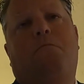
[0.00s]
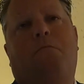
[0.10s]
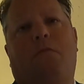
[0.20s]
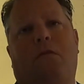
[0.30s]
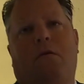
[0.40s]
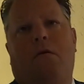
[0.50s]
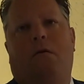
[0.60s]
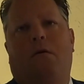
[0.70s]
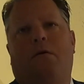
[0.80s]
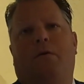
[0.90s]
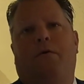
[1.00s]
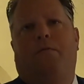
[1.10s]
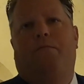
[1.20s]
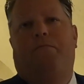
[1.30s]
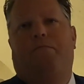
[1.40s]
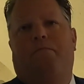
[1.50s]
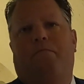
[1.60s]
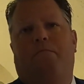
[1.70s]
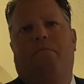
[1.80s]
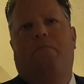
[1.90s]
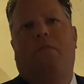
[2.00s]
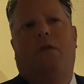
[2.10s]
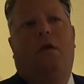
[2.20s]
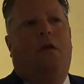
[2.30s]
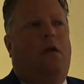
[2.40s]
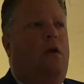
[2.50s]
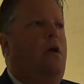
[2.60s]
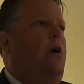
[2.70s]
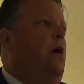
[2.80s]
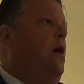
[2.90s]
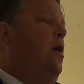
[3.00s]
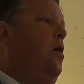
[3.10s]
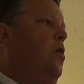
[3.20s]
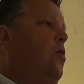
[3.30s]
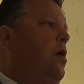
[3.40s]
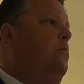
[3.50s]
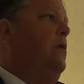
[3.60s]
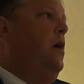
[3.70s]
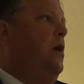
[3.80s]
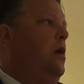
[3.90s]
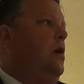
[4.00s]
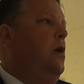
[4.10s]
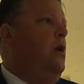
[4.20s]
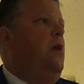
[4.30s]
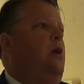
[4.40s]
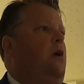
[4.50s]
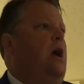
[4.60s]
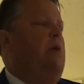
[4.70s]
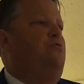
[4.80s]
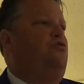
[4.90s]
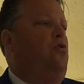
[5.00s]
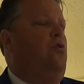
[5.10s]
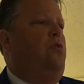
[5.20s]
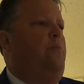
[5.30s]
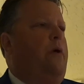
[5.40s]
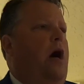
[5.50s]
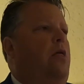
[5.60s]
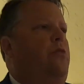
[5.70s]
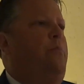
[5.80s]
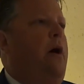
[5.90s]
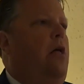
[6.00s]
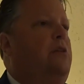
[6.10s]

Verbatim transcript: with, you know, the whole uh, Merrin and all his folks. Because he's uh, he's coming back to the House and he sure wants to speakers' pol- gavel. The